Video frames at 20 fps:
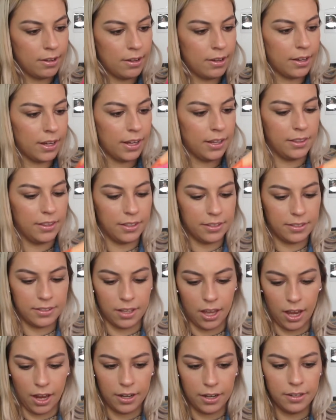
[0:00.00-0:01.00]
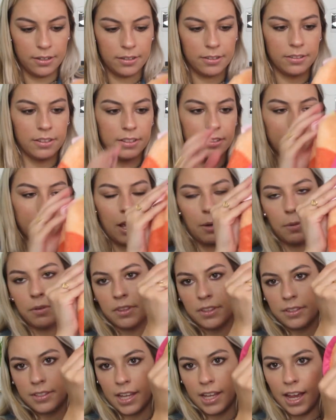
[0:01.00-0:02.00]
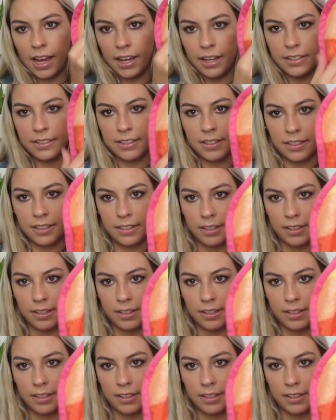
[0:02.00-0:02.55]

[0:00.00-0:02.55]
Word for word: Okay, this side. The side with the tag is this